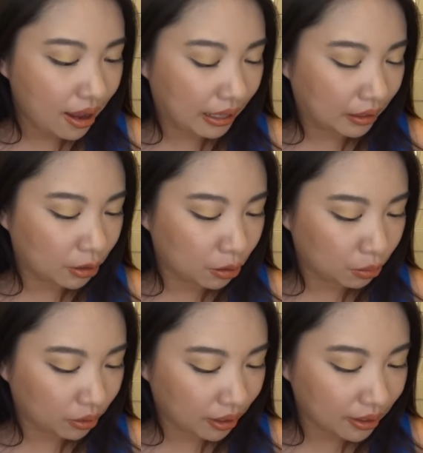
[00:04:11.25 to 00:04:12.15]
and are
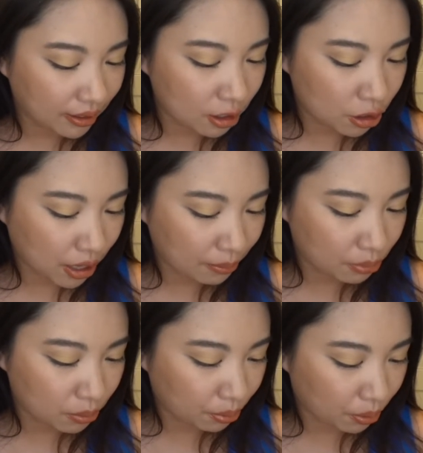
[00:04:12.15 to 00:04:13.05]
uniquely shaped
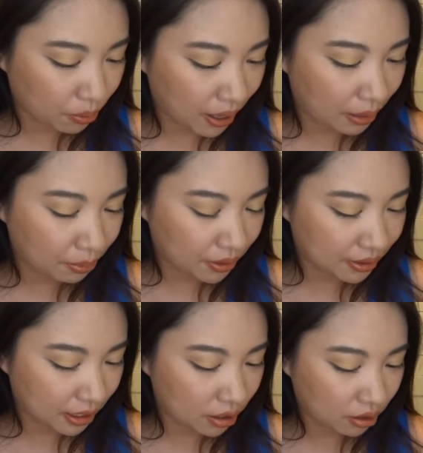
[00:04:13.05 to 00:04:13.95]
to provide
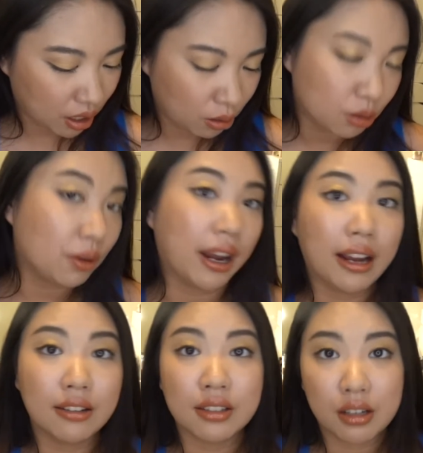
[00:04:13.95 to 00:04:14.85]
precision contouring
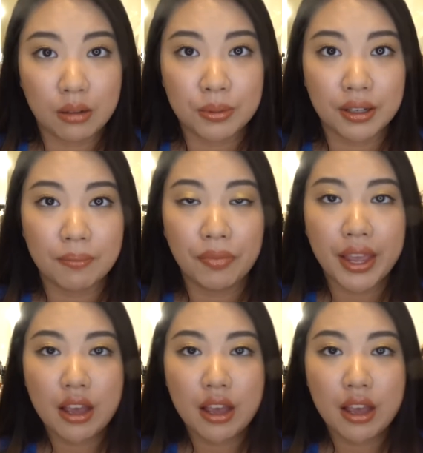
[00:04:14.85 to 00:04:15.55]
and sculpting.